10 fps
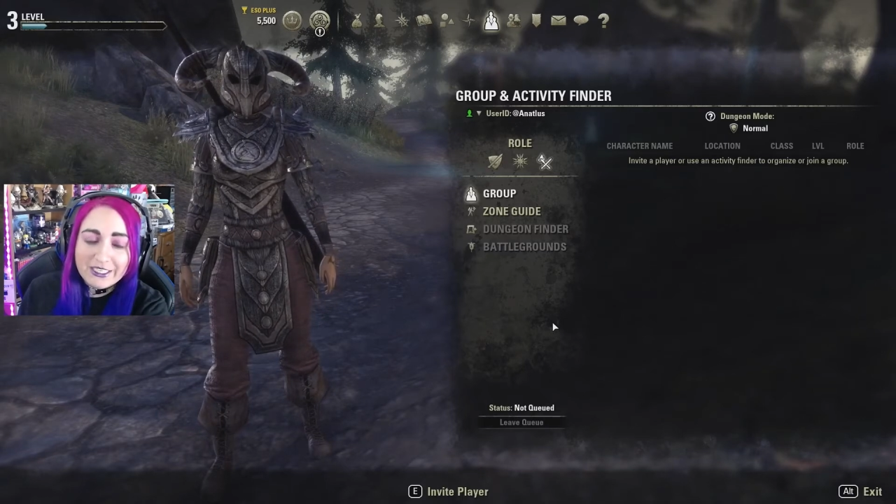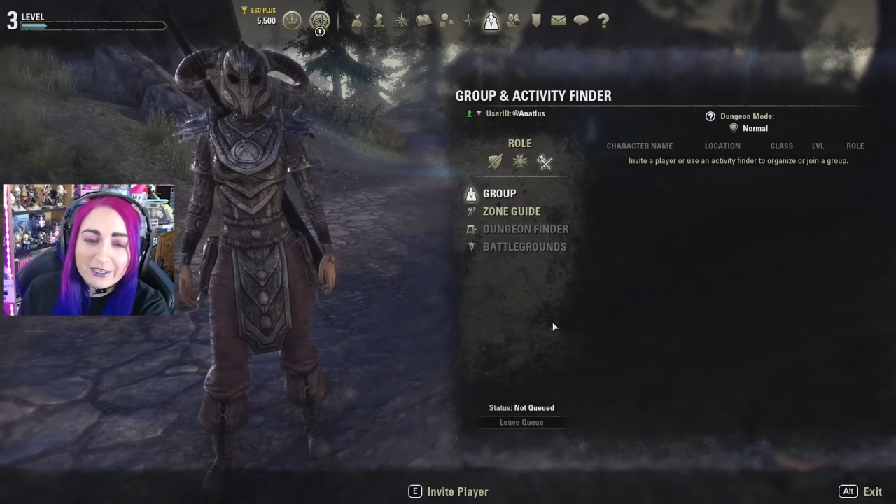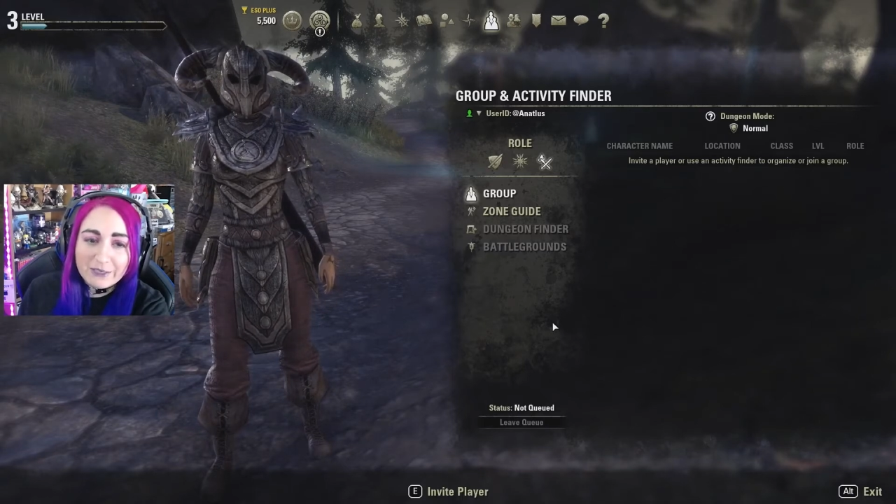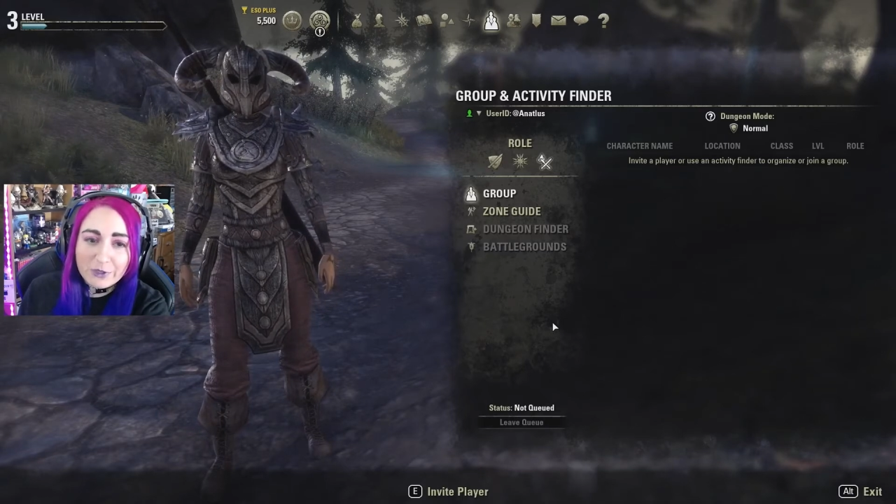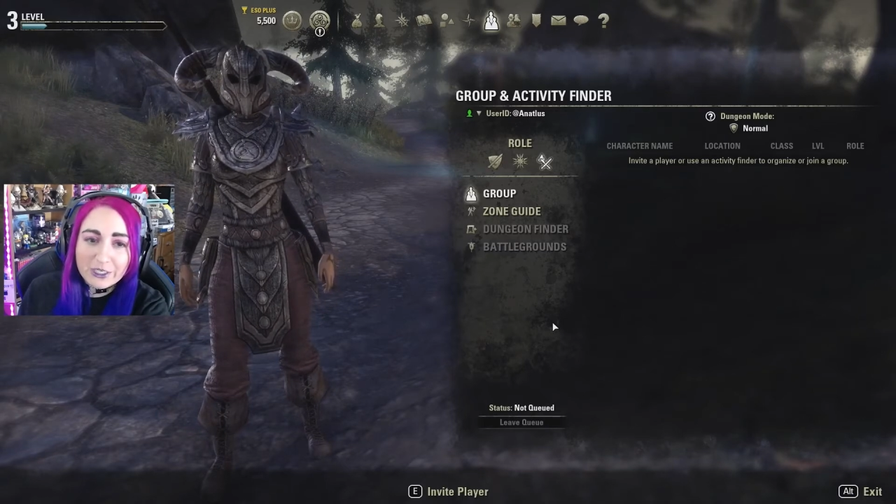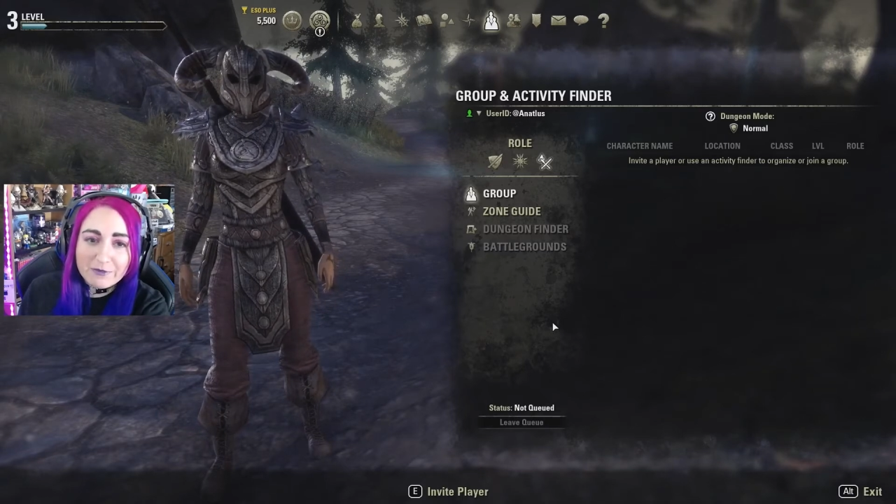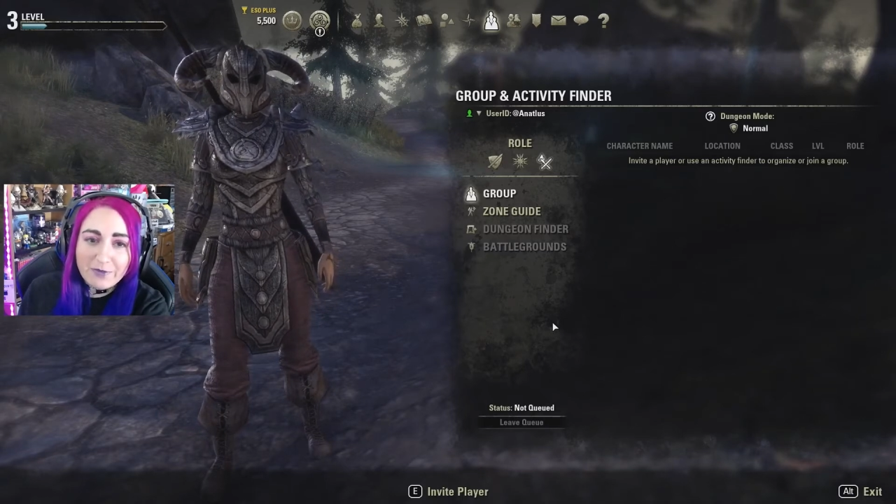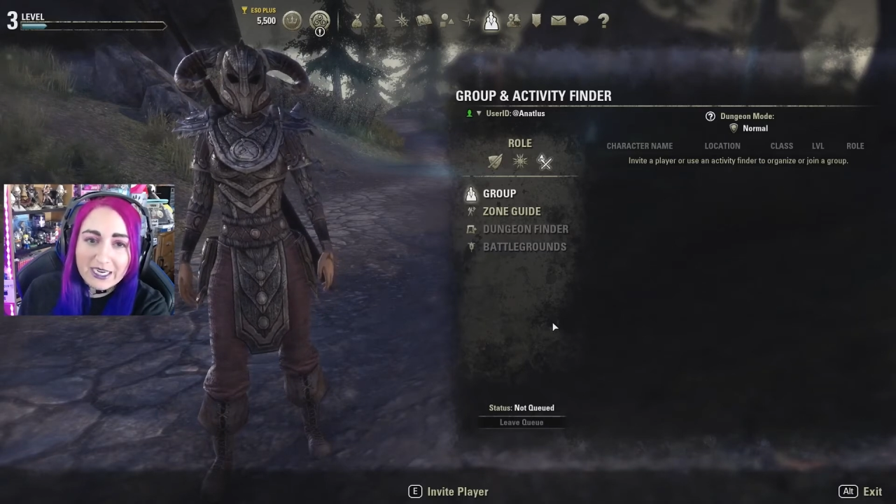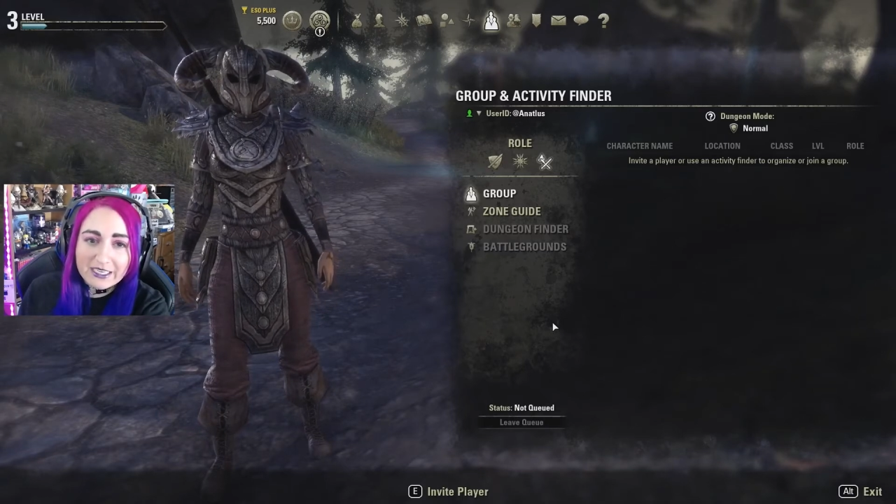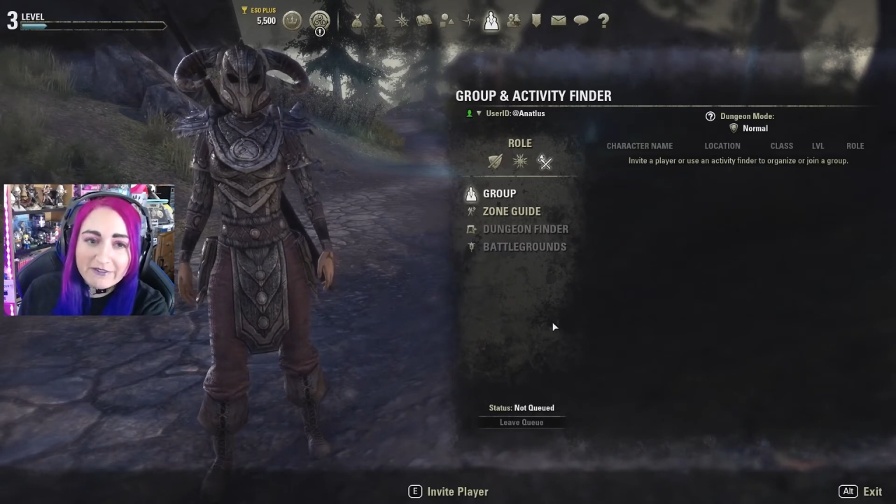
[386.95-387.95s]
a more
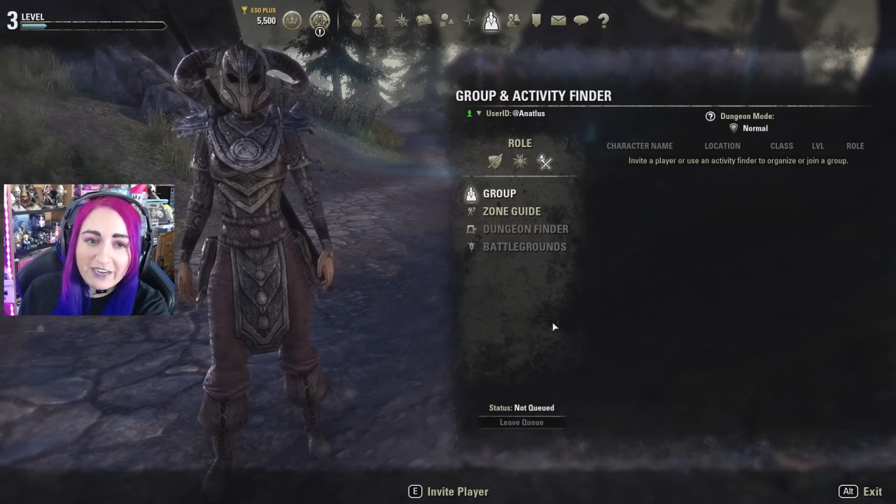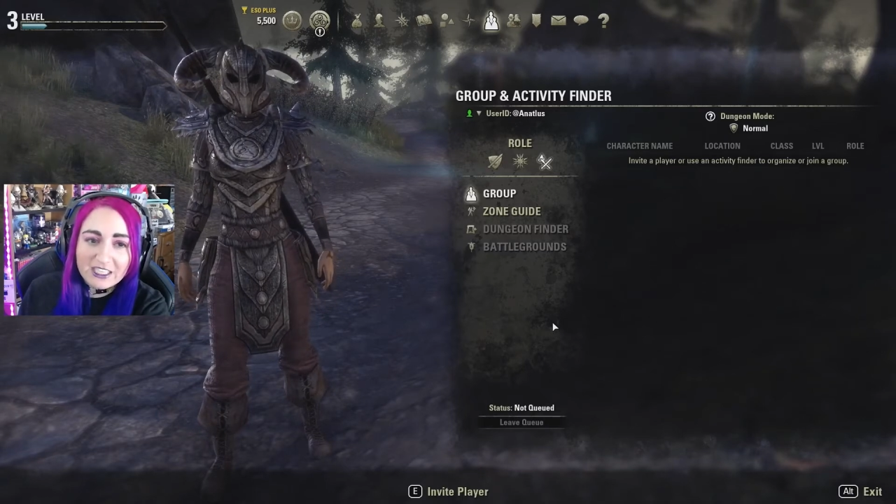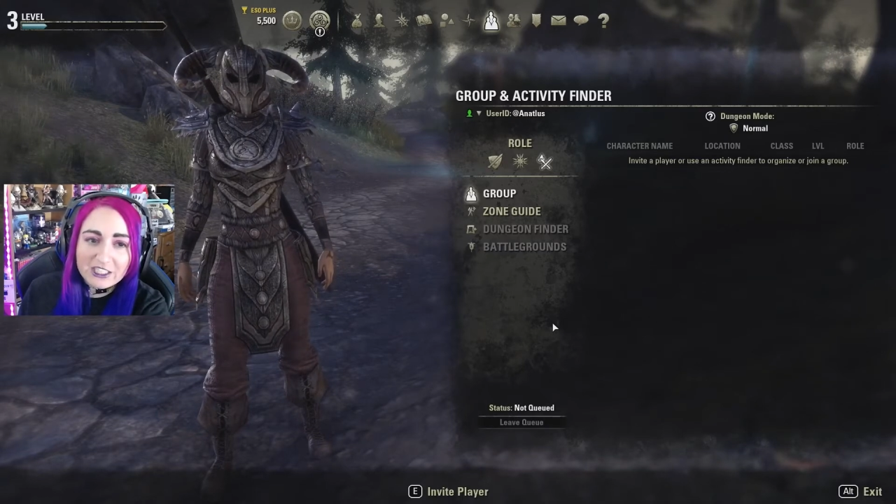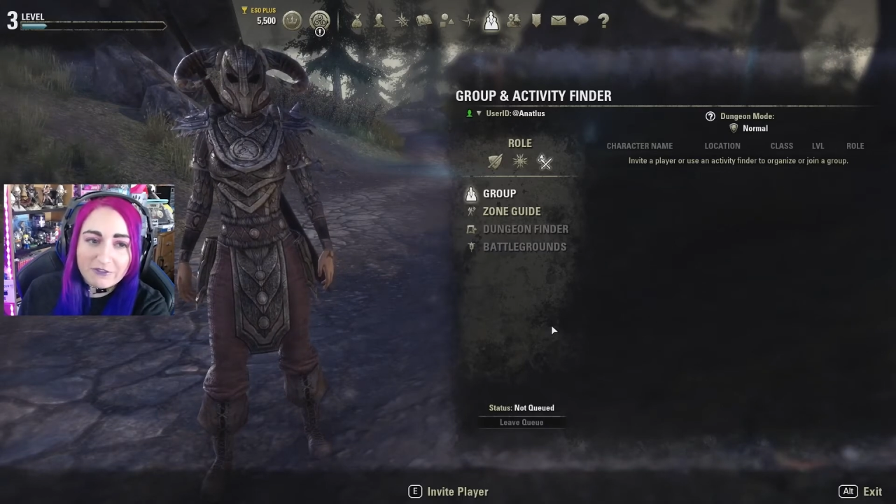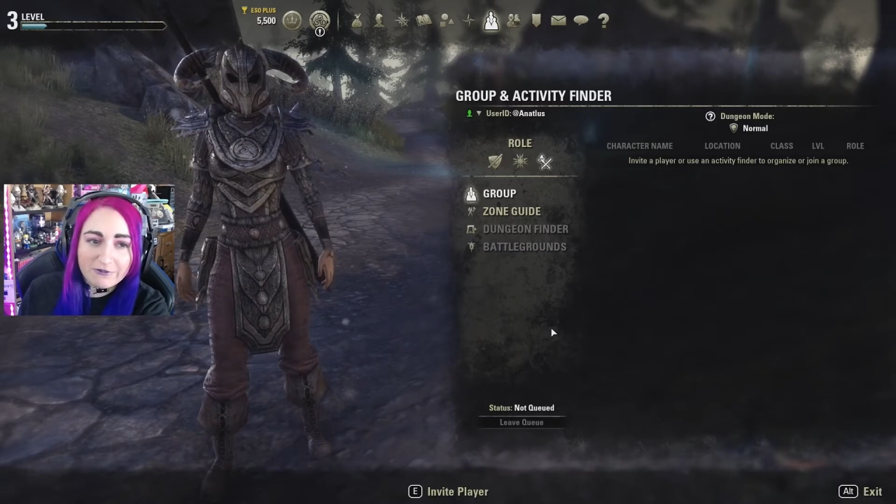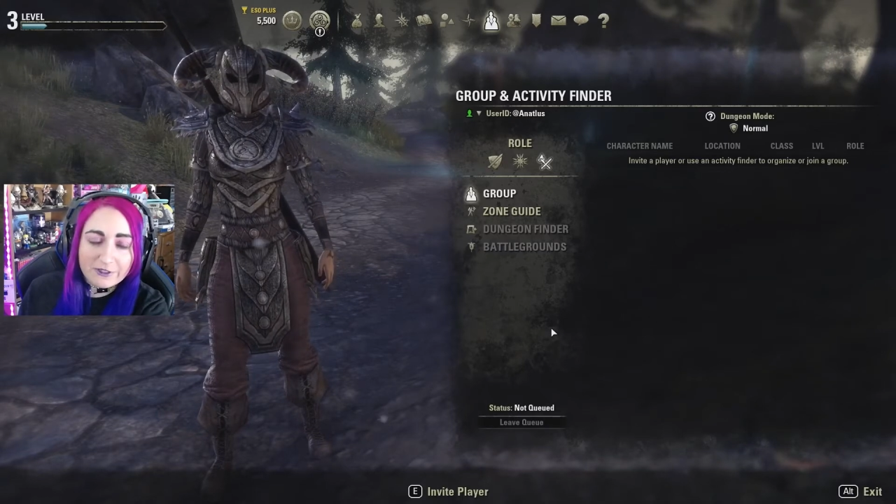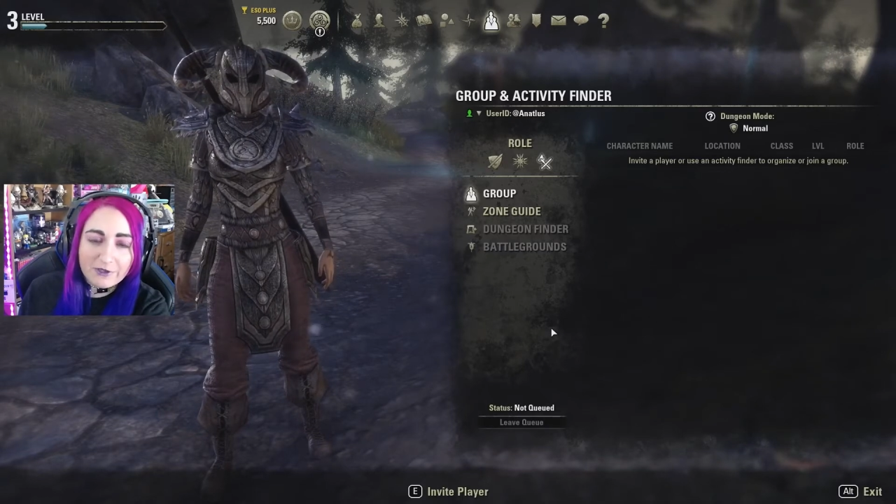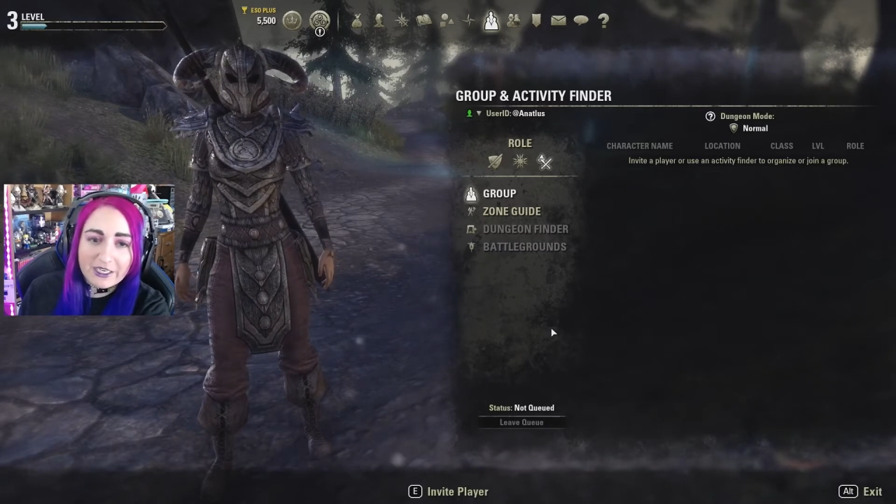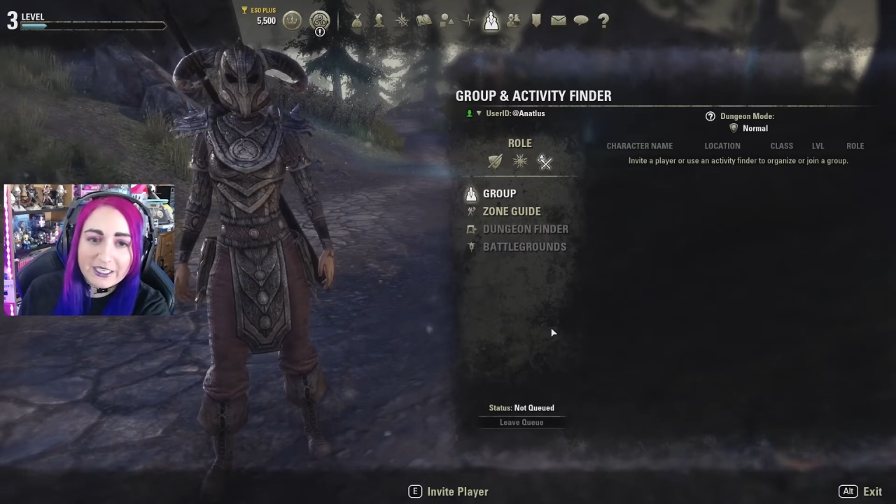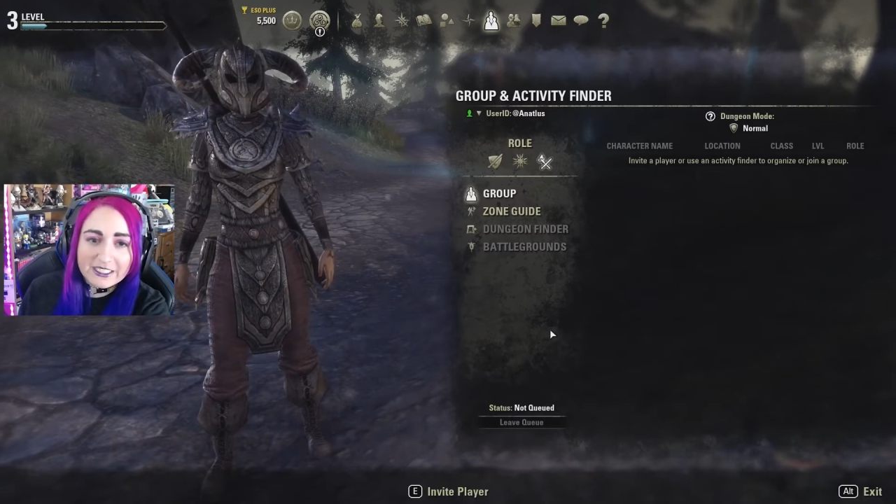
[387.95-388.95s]
competitive edge if you
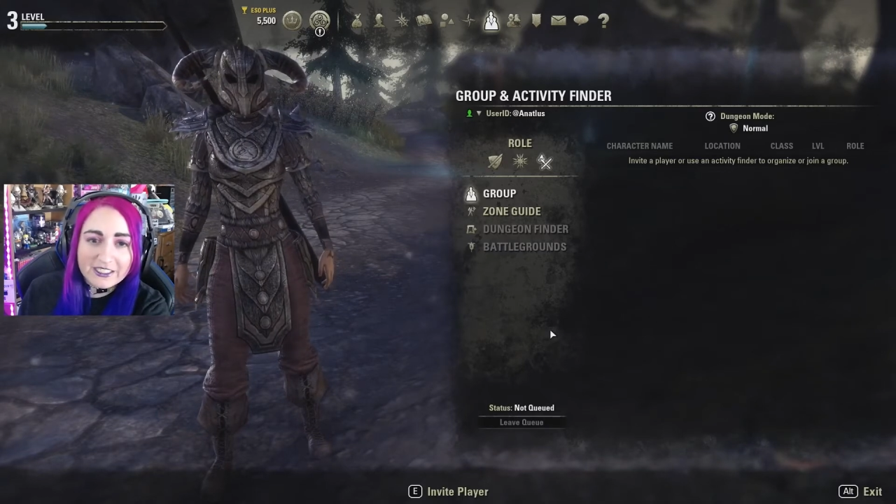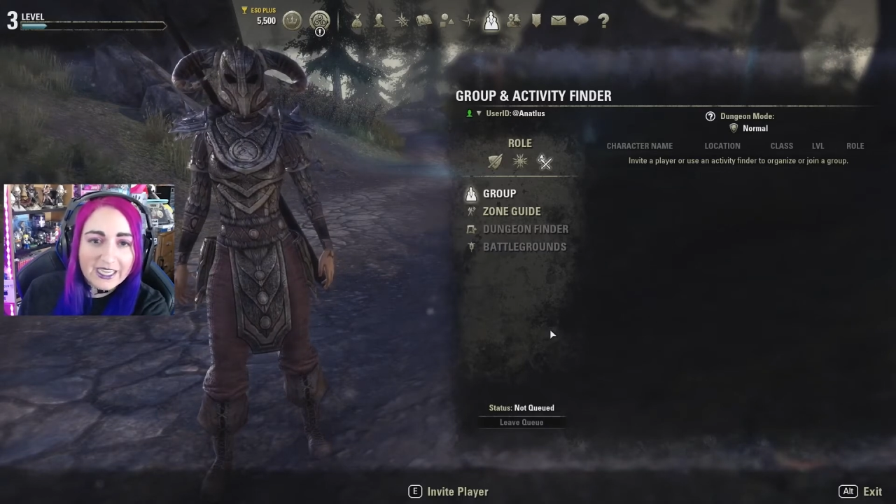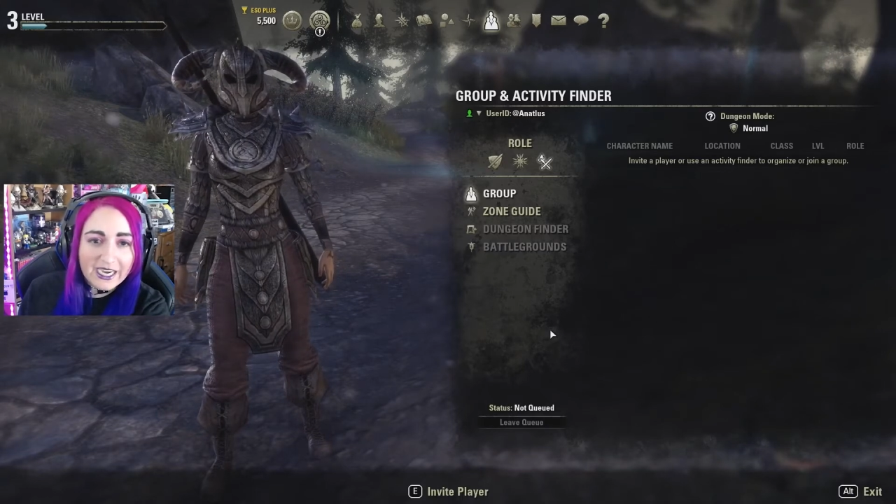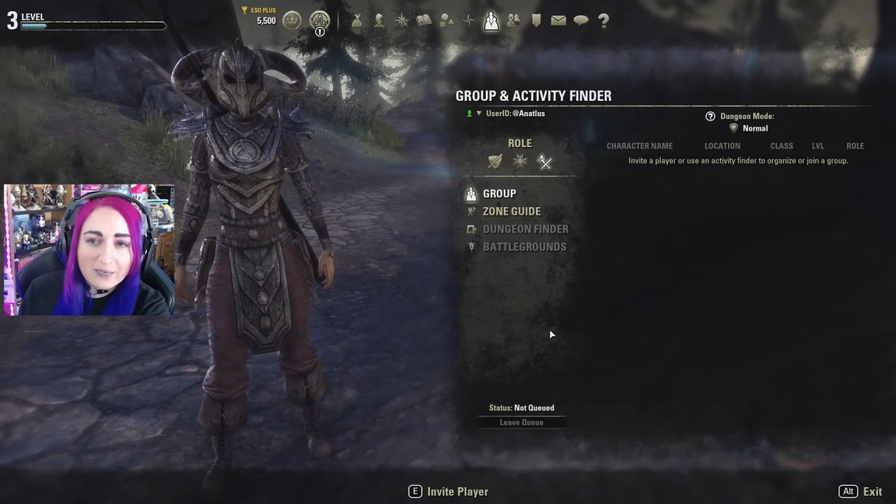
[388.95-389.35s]
are into that.